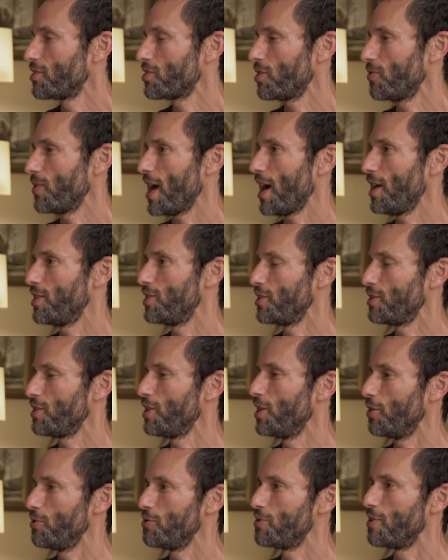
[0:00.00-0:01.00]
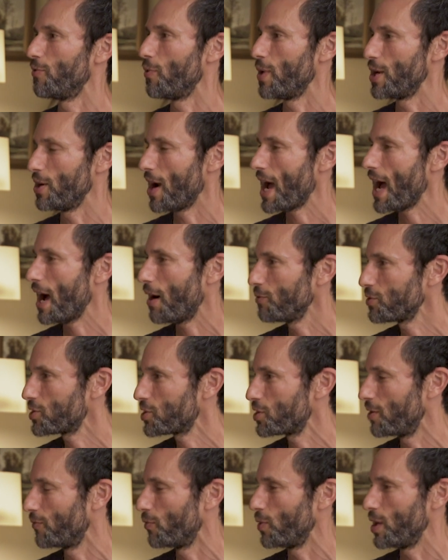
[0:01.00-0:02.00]
So they had to, you know, you give away your
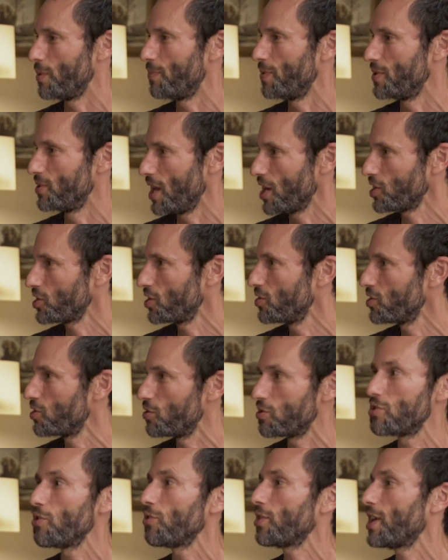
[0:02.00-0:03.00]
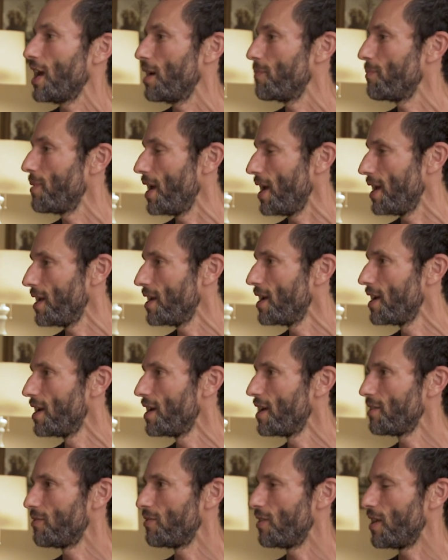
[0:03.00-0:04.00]
house, you give away your possessions, you still can't pay.
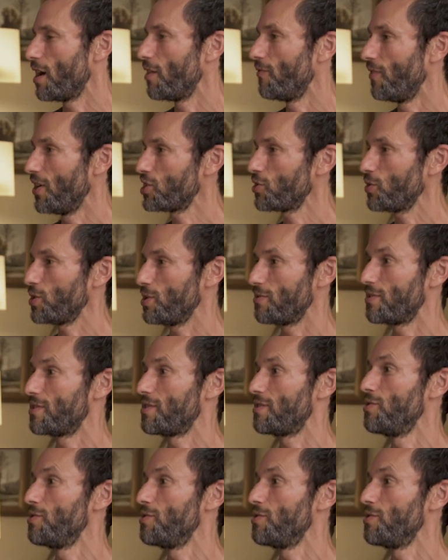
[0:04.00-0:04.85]
Eventually you,